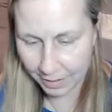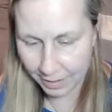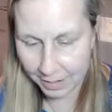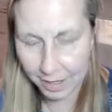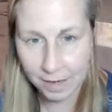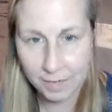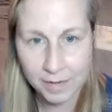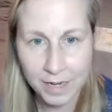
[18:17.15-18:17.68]

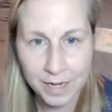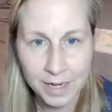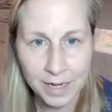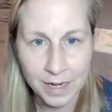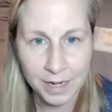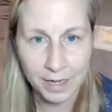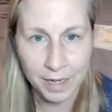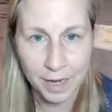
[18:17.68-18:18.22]
Live it
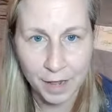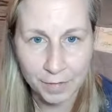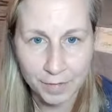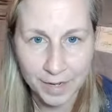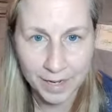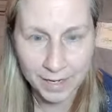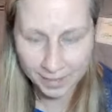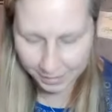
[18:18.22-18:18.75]
and love
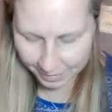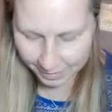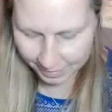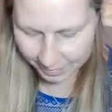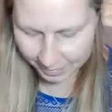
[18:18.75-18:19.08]
it.